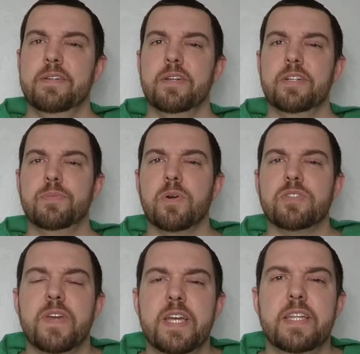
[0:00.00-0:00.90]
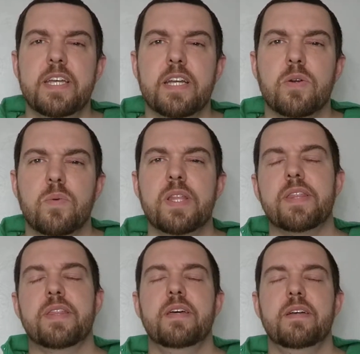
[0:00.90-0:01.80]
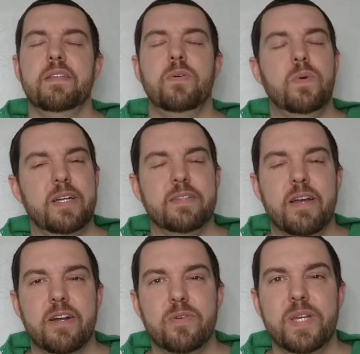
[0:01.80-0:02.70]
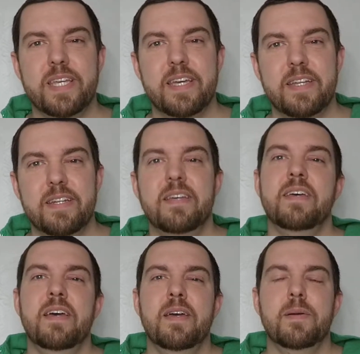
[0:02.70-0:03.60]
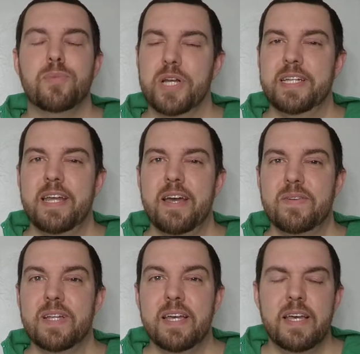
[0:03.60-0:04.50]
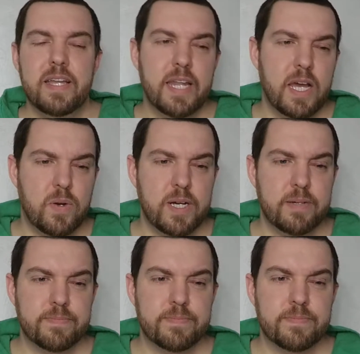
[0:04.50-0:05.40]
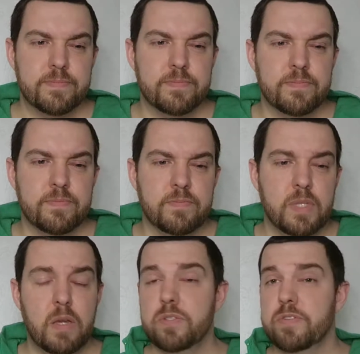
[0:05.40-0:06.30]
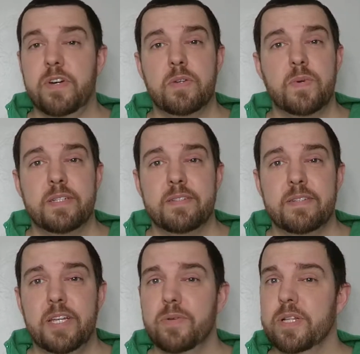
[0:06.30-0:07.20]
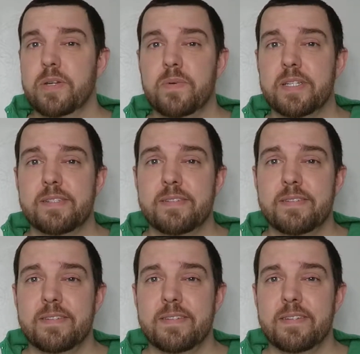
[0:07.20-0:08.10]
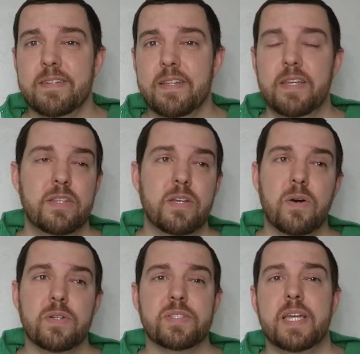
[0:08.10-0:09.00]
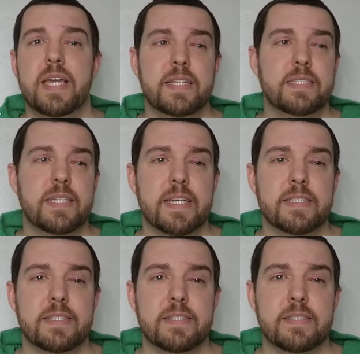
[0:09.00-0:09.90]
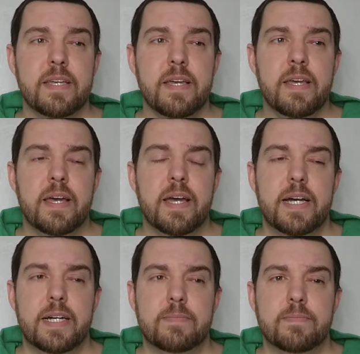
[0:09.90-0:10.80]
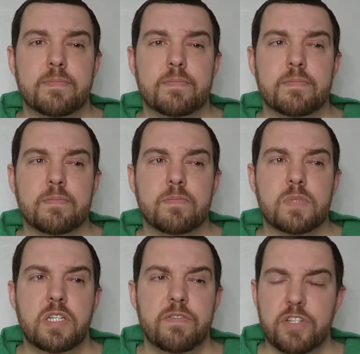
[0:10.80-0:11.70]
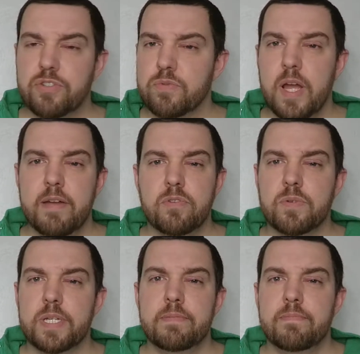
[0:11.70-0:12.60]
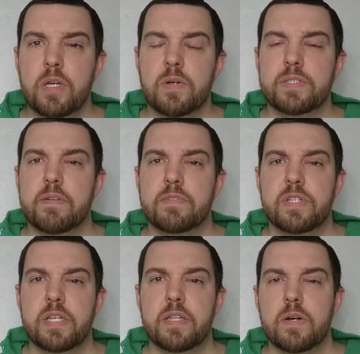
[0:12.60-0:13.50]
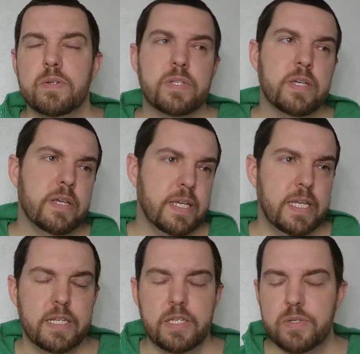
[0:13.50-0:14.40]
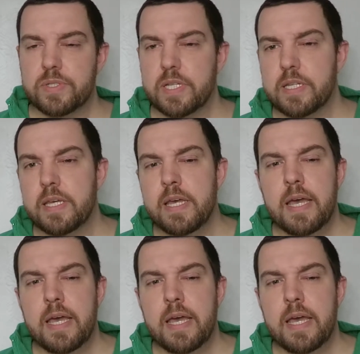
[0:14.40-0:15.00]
Nerdy Sports Fan here with the Wild Card Weekend Breakdown. Now, it was a fun one. It really was. The Colts and Texans, division rivalry, you always love to see those in Houston.